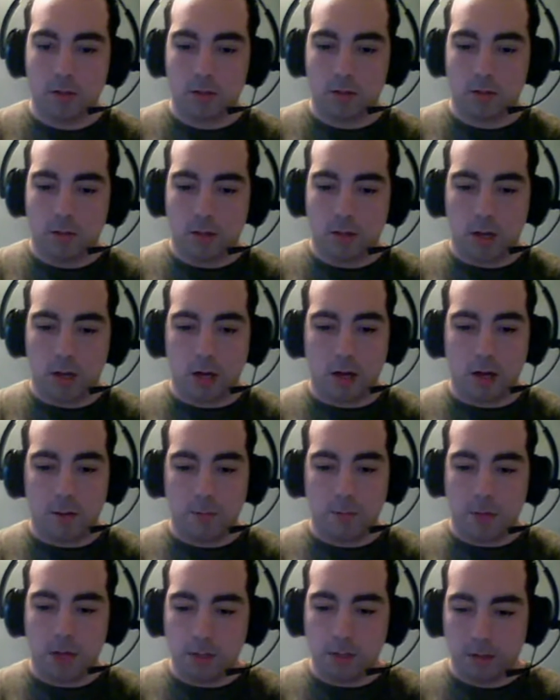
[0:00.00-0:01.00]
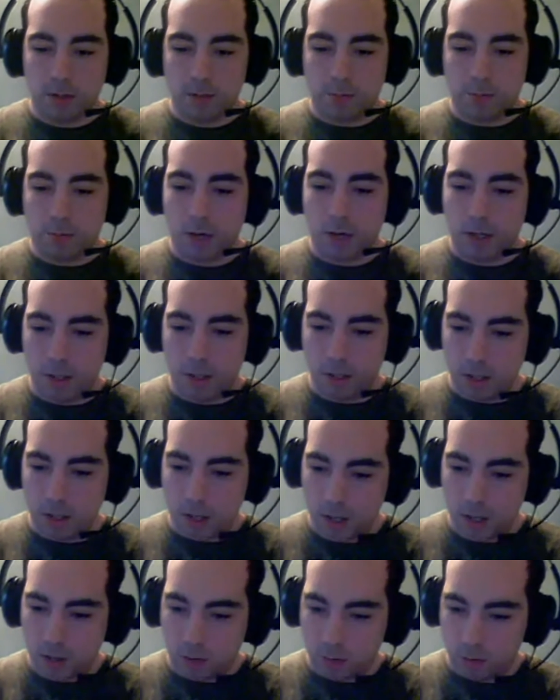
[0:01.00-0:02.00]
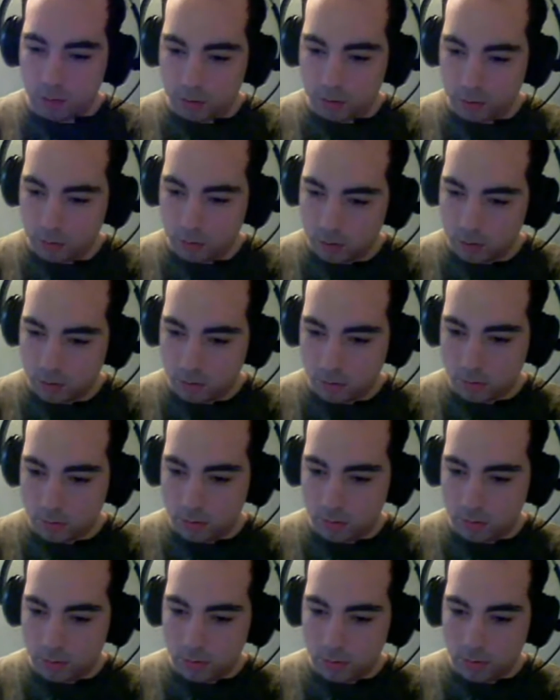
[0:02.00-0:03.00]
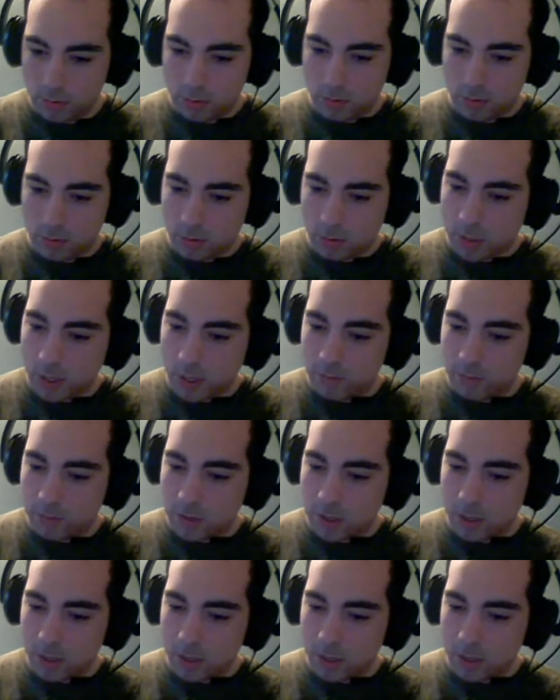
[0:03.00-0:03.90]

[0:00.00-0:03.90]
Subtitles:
mentally breaking down, cut of time.